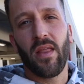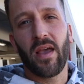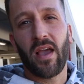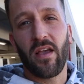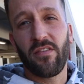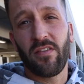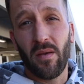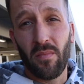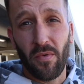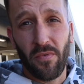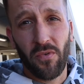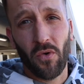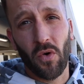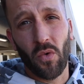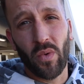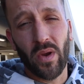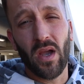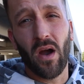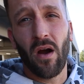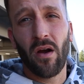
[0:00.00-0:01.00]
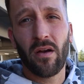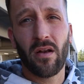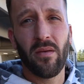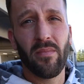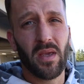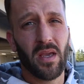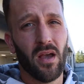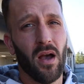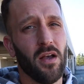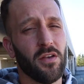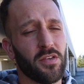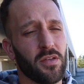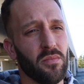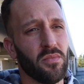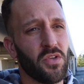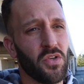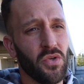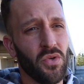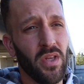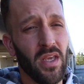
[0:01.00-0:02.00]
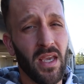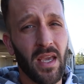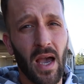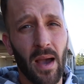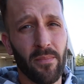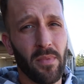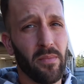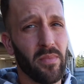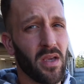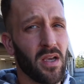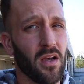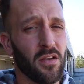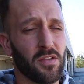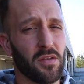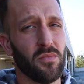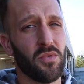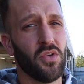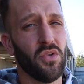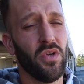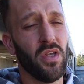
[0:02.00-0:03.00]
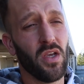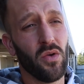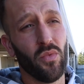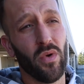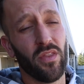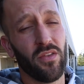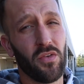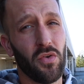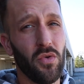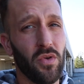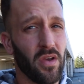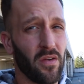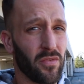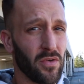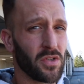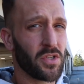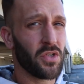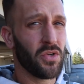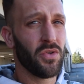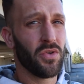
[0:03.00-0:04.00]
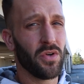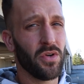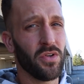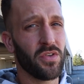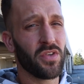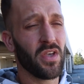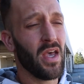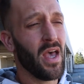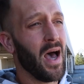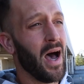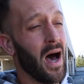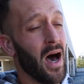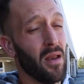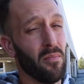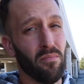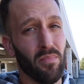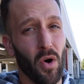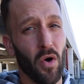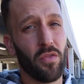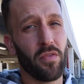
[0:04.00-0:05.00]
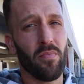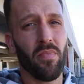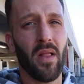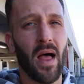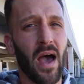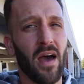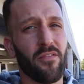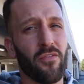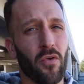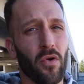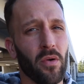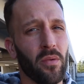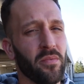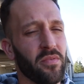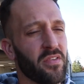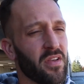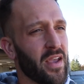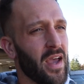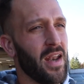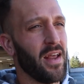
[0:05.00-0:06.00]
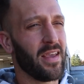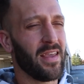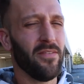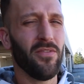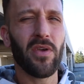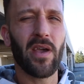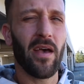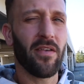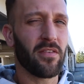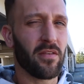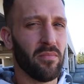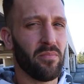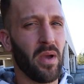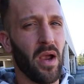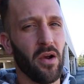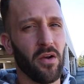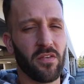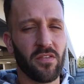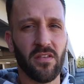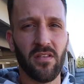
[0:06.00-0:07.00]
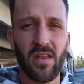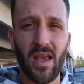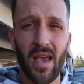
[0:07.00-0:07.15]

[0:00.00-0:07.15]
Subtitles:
Like I said before, we are gonna be custom tuning. I'm gonna be custom tuning with 2 different tuners on both platforms to kind of give you guys comparison